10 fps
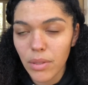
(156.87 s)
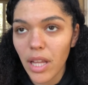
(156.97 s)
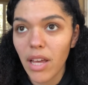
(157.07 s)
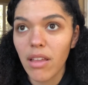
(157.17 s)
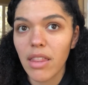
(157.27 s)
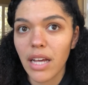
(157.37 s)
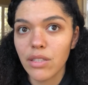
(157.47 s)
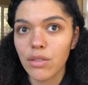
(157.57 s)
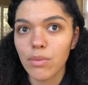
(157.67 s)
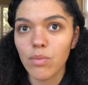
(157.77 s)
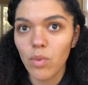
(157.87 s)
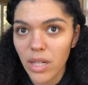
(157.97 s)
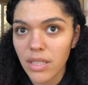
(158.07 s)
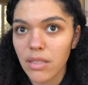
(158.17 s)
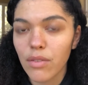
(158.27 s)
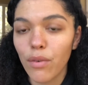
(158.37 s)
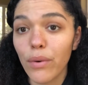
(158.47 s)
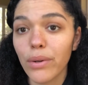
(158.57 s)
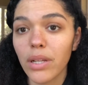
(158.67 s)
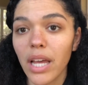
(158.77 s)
Like, that's what it's for.